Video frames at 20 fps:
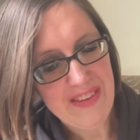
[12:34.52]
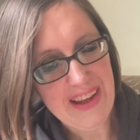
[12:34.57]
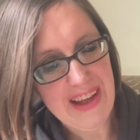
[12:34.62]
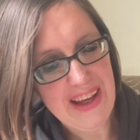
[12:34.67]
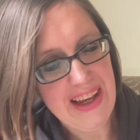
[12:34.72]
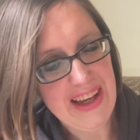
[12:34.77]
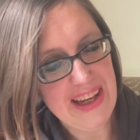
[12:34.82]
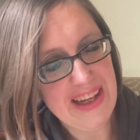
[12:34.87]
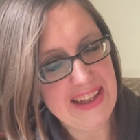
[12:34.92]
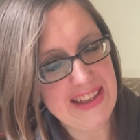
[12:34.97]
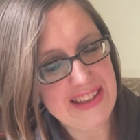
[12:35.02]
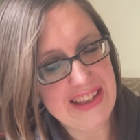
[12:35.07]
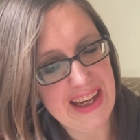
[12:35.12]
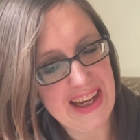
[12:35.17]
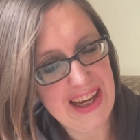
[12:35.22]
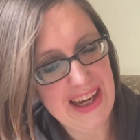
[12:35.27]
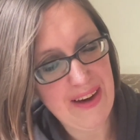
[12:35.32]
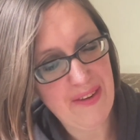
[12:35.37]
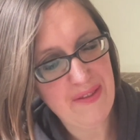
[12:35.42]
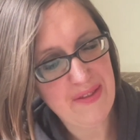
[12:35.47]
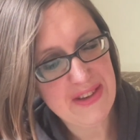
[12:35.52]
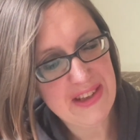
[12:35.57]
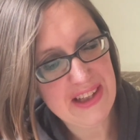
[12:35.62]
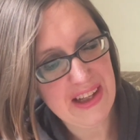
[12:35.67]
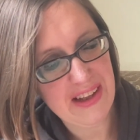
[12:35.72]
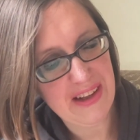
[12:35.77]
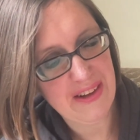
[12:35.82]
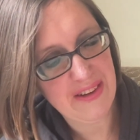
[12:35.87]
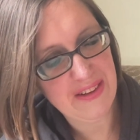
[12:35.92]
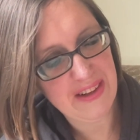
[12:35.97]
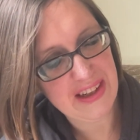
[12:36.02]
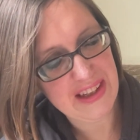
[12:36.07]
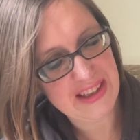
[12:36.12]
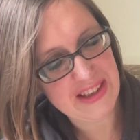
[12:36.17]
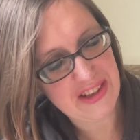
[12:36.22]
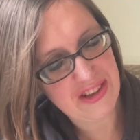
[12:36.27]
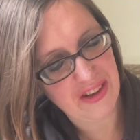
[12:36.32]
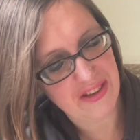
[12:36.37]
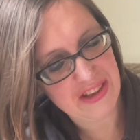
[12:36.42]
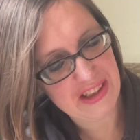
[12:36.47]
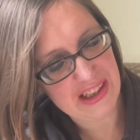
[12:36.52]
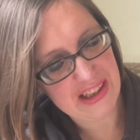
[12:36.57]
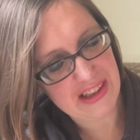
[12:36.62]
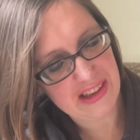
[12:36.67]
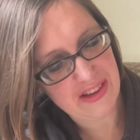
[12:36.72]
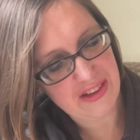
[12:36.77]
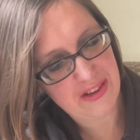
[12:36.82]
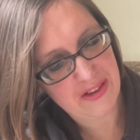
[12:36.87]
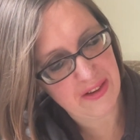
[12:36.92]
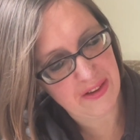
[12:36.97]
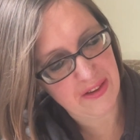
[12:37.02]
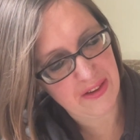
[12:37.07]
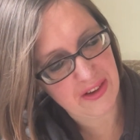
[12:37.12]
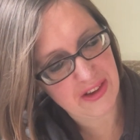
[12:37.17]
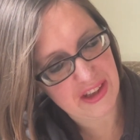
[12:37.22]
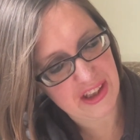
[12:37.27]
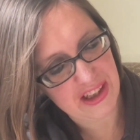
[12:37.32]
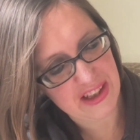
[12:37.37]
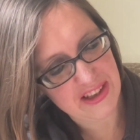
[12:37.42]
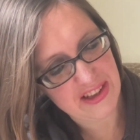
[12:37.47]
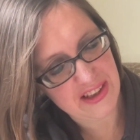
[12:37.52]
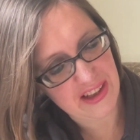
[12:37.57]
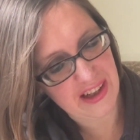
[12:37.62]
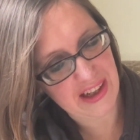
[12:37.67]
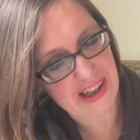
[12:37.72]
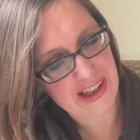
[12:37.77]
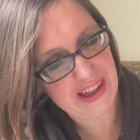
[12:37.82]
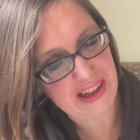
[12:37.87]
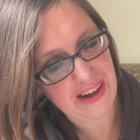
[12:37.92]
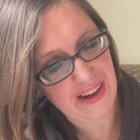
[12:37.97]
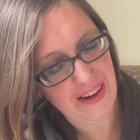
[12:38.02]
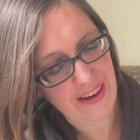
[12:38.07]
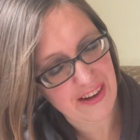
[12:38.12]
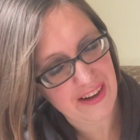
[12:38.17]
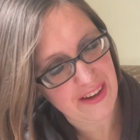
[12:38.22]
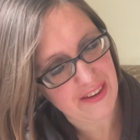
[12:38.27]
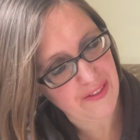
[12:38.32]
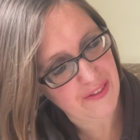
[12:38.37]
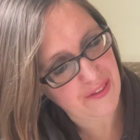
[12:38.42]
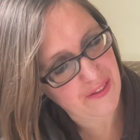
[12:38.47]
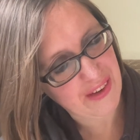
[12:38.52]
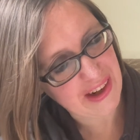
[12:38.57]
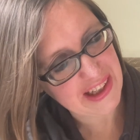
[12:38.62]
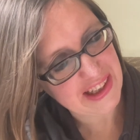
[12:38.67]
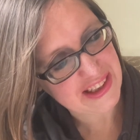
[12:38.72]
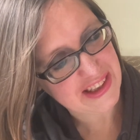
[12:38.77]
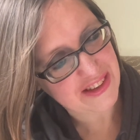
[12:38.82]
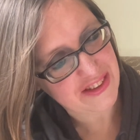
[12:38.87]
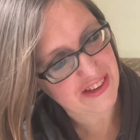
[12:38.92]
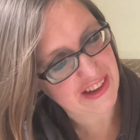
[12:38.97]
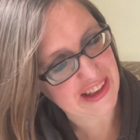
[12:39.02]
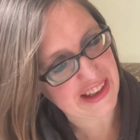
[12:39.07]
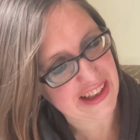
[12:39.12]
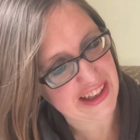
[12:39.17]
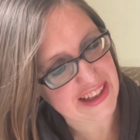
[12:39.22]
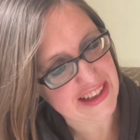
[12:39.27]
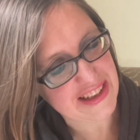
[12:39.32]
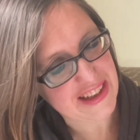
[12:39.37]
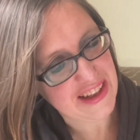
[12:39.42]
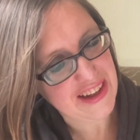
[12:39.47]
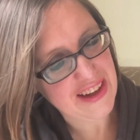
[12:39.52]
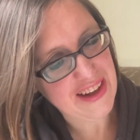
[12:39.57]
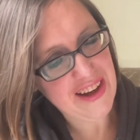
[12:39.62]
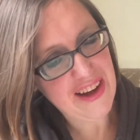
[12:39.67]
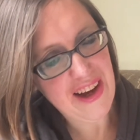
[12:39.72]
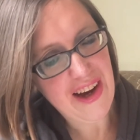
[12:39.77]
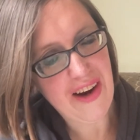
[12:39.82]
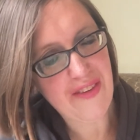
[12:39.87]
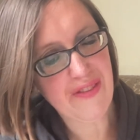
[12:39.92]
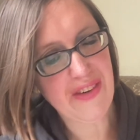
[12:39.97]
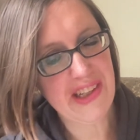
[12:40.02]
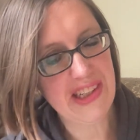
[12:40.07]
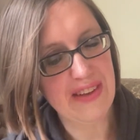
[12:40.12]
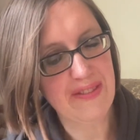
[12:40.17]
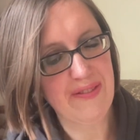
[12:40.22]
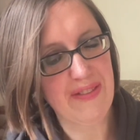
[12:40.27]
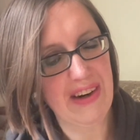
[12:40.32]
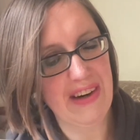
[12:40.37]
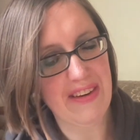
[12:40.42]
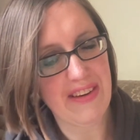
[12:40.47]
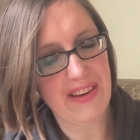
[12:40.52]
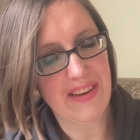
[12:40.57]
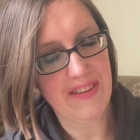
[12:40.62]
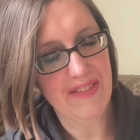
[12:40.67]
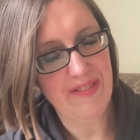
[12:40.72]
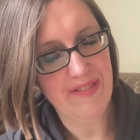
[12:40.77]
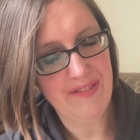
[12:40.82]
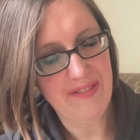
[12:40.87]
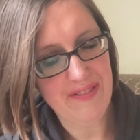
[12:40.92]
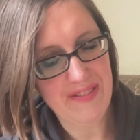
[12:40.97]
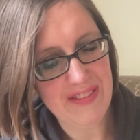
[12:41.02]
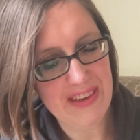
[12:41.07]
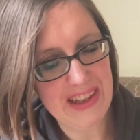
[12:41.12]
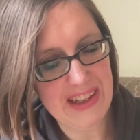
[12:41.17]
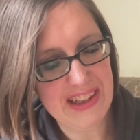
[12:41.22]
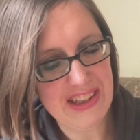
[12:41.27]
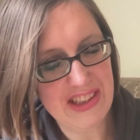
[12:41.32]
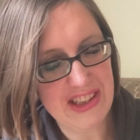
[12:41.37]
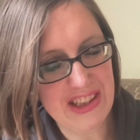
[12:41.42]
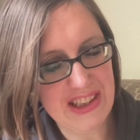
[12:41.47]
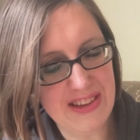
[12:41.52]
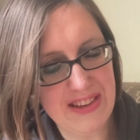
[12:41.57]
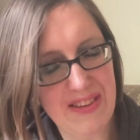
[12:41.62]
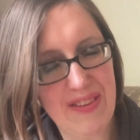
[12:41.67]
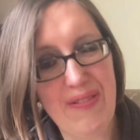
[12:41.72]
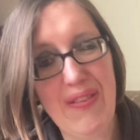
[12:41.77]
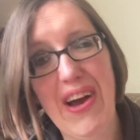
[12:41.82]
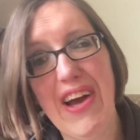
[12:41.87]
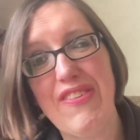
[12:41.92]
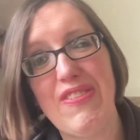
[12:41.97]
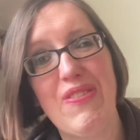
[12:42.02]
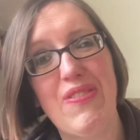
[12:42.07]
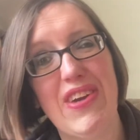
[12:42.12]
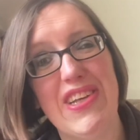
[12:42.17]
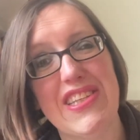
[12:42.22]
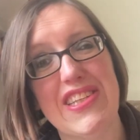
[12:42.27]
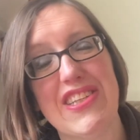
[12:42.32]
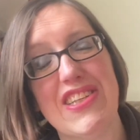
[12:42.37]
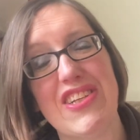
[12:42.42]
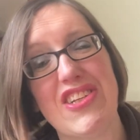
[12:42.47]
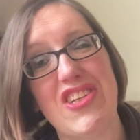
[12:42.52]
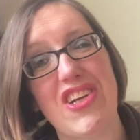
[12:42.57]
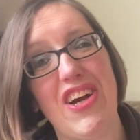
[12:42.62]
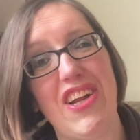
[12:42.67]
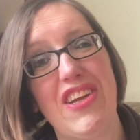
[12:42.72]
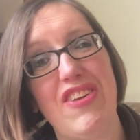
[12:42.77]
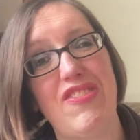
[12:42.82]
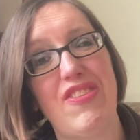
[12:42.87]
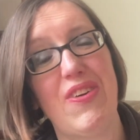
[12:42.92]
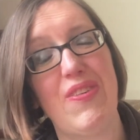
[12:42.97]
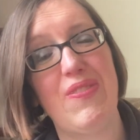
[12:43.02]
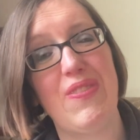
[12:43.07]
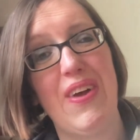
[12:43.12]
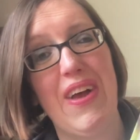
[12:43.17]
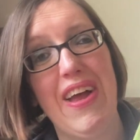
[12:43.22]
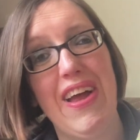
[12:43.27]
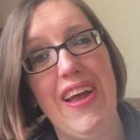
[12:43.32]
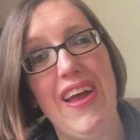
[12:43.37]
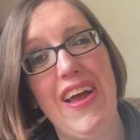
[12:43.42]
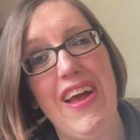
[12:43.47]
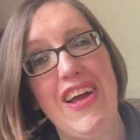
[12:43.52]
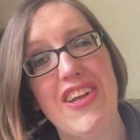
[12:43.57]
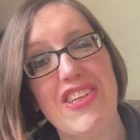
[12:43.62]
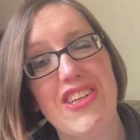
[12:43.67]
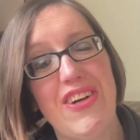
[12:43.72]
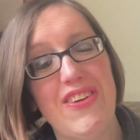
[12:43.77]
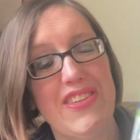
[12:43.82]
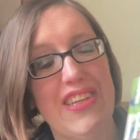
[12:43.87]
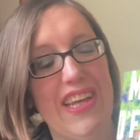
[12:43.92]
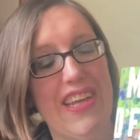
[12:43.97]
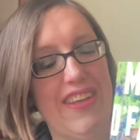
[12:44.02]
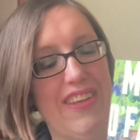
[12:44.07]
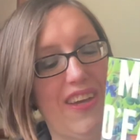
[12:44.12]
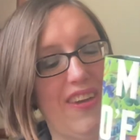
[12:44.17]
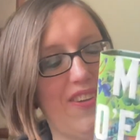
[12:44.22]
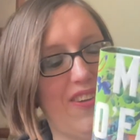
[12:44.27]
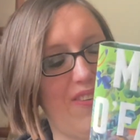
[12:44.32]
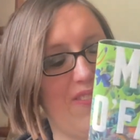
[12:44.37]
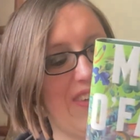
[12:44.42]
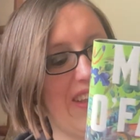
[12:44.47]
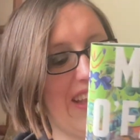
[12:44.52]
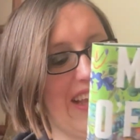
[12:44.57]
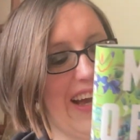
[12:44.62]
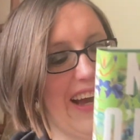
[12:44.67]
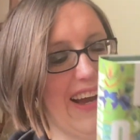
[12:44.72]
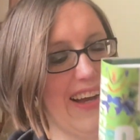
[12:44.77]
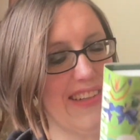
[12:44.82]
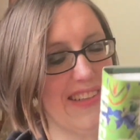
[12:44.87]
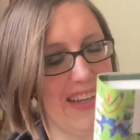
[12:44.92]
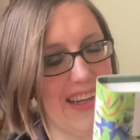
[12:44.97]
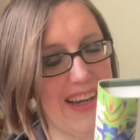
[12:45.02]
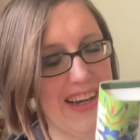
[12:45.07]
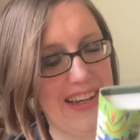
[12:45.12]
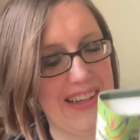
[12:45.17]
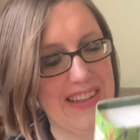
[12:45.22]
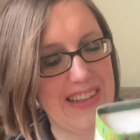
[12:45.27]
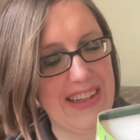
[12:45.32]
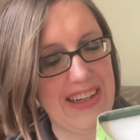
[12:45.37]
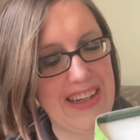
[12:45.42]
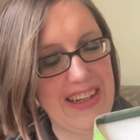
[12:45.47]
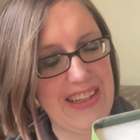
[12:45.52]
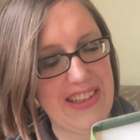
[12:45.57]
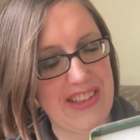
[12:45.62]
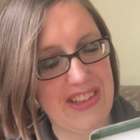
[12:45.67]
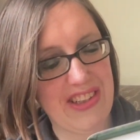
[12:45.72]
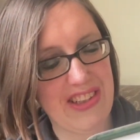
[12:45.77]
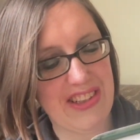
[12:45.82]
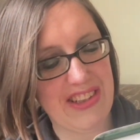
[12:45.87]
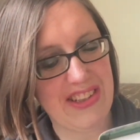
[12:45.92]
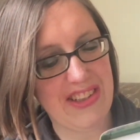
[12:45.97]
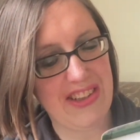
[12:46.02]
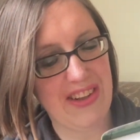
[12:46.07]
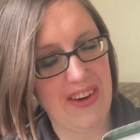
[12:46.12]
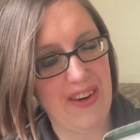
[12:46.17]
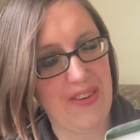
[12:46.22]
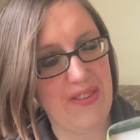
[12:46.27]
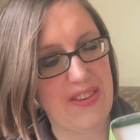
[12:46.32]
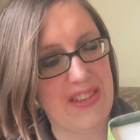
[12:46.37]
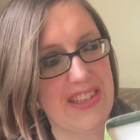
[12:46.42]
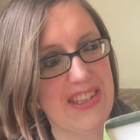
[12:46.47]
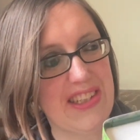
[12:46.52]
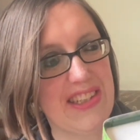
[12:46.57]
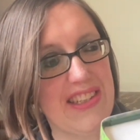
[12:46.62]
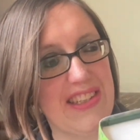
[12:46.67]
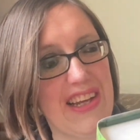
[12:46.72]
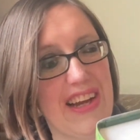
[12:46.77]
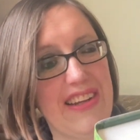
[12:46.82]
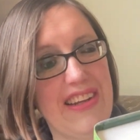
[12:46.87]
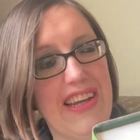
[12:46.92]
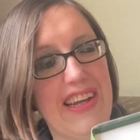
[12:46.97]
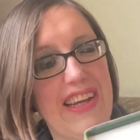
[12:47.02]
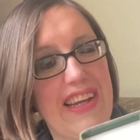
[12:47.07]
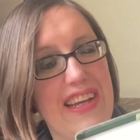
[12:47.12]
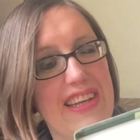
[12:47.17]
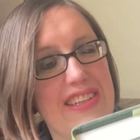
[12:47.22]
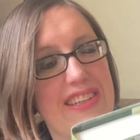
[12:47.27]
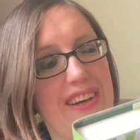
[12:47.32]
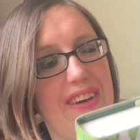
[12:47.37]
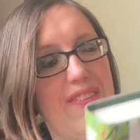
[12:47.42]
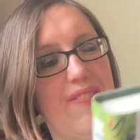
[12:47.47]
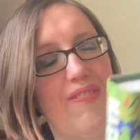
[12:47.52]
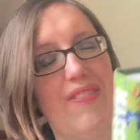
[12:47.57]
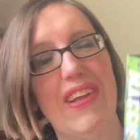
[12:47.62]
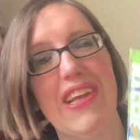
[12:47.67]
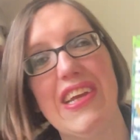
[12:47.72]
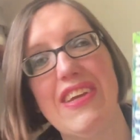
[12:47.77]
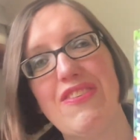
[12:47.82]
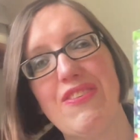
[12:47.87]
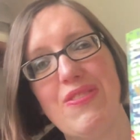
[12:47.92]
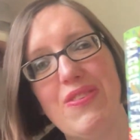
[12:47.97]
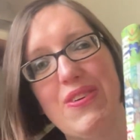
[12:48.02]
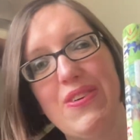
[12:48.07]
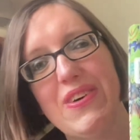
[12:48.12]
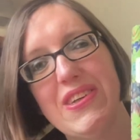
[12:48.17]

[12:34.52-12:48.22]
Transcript: It is absolutely sodding gorgeous. I cannot wait to read this. I'm reading about, and it's just perfect present. So Charlie from Charles Heathcote got me that, and it is just so stunning. It's unbelievable.